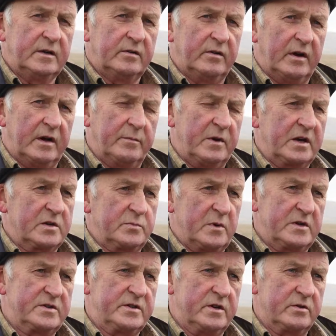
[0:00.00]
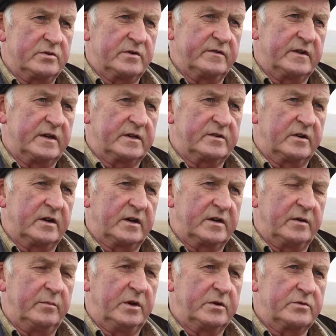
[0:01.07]
really makes best use of the natural
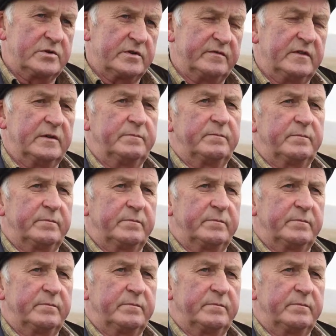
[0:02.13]
attributes of the